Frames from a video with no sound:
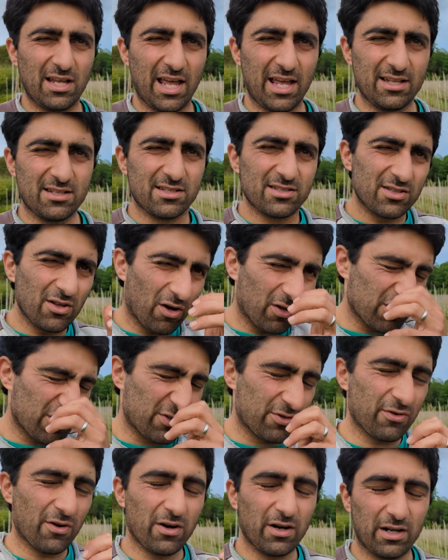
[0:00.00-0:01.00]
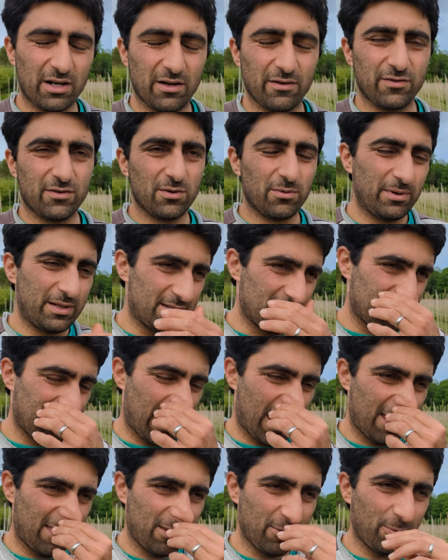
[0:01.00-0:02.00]
it's not strong enough to
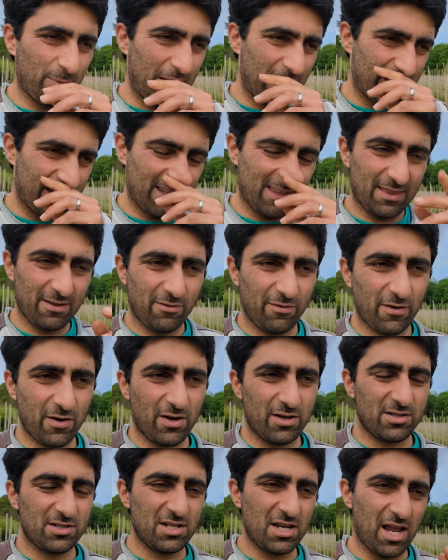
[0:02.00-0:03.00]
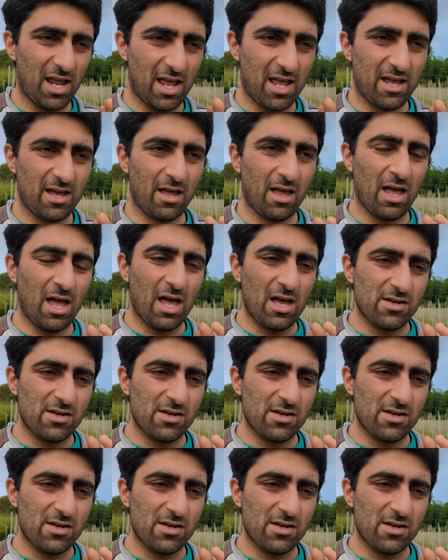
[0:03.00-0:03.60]
withstand the wind in the first year.